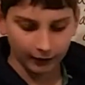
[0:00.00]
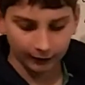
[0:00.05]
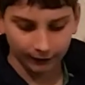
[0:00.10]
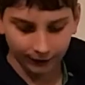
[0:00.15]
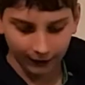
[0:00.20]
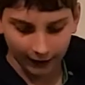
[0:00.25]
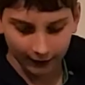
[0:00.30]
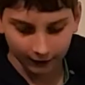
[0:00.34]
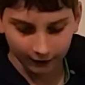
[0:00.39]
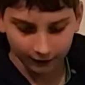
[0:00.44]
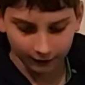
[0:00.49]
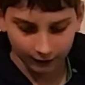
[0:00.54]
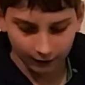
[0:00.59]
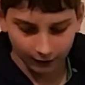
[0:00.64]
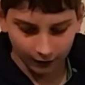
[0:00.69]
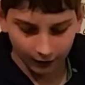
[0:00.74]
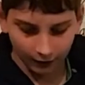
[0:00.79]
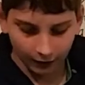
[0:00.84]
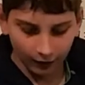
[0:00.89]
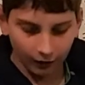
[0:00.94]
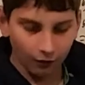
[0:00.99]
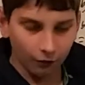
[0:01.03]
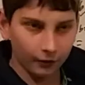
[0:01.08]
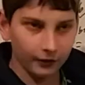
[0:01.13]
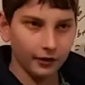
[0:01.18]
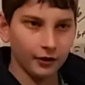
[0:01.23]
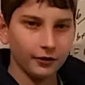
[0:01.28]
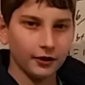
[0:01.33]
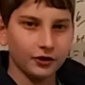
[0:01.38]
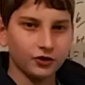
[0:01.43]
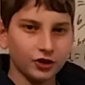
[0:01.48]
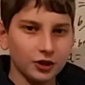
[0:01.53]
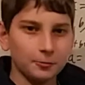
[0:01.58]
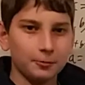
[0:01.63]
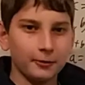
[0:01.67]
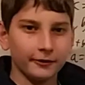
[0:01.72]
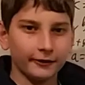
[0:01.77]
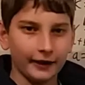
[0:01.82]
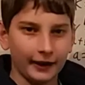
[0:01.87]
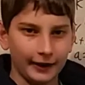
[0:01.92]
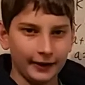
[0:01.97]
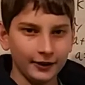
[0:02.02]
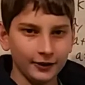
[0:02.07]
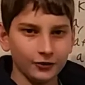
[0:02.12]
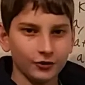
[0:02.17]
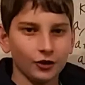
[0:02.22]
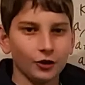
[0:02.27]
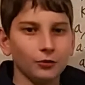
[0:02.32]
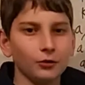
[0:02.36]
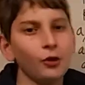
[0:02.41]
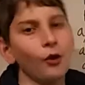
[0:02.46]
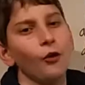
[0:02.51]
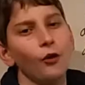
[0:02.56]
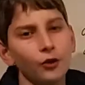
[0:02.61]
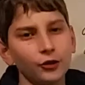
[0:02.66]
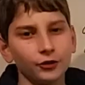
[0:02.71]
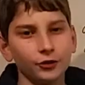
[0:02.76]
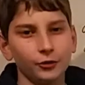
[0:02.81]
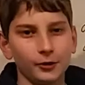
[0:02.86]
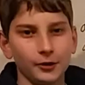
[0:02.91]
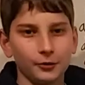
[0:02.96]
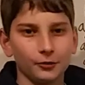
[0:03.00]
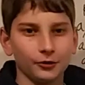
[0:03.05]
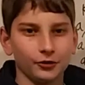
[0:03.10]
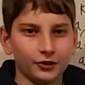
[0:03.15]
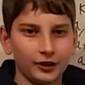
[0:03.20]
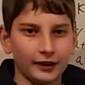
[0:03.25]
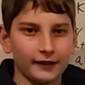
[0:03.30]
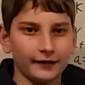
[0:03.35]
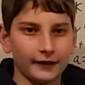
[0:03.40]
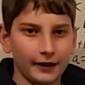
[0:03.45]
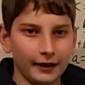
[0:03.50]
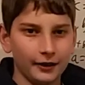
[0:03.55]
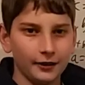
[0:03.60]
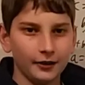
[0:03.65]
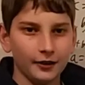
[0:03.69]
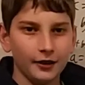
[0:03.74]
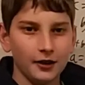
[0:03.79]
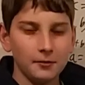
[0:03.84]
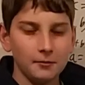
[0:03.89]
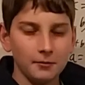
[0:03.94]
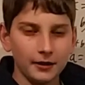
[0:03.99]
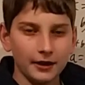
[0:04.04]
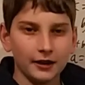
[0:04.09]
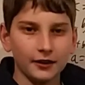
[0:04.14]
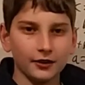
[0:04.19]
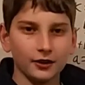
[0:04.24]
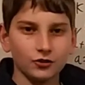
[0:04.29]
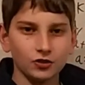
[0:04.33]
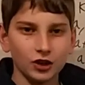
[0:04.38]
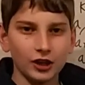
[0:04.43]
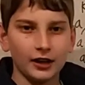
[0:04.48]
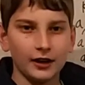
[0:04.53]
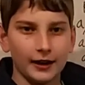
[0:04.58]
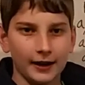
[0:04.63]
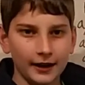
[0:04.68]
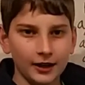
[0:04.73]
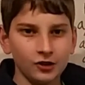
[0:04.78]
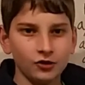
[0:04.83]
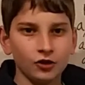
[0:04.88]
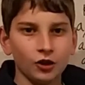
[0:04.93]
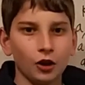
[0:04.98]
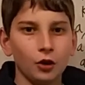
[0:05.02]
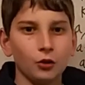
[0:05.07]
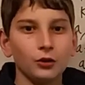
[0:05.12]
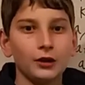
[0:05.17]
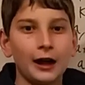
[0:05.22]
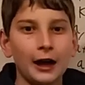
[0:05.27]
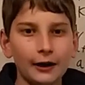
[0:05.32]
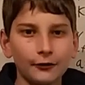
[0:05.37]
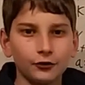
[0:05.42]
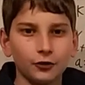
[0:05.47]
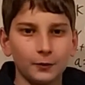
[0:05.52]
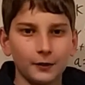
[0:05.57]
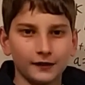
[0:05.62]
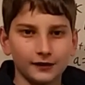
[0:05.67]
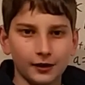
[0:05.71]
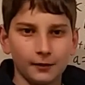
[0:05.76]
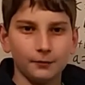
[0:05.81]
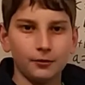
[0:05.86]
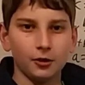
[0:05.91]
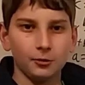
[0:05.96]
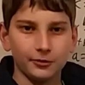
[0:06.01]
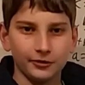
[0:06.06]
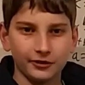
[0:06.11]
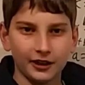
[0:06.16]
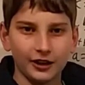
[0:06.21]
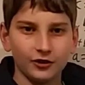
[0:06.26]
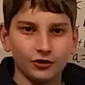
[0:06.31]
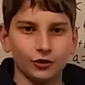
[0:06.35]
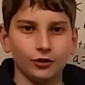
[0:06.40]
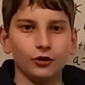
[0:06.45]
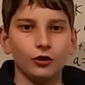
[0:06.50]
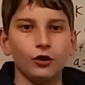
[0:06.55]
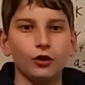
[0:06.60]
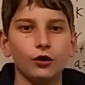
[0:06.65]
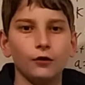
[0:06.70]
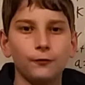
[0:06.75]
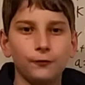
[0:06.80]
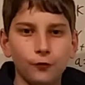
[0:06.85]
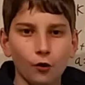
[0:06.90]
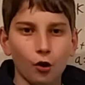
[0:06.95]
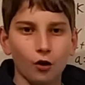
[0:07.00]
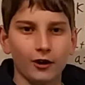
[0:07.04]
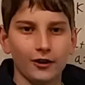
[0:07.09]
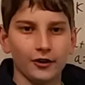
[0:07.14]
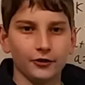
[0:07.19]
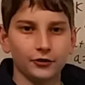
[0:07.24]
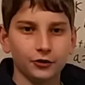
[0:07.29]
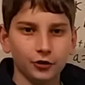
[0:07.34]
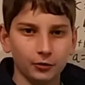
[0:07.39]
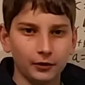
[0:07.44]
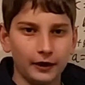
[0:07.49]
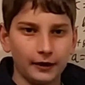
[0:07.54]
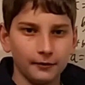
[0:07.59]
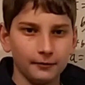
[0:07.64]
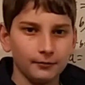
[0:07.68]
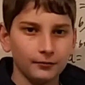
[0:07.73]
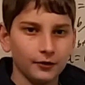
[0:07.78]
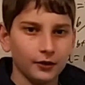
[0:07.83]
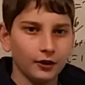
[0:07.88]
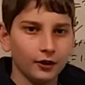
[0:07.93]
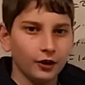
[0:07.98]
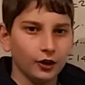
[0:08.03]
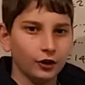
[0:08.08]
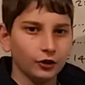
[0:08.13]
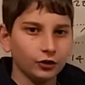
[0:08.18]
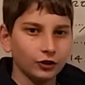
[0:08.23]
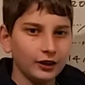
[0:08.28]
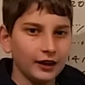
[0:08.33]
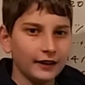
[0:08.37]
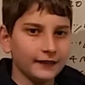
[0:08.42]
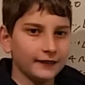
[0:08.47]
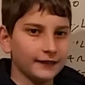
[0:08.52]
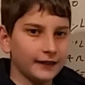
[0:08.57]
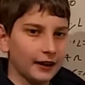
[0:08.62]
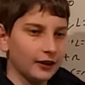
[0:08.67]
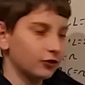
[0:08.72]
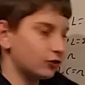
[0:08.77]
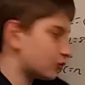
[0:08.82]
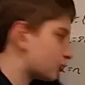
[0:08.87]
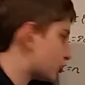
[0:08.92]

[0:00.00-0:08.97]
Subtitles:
Then, we know that g plus h will also equal 6n, meaning that g and h will have to be some permutation of 4n and 2n. So let's set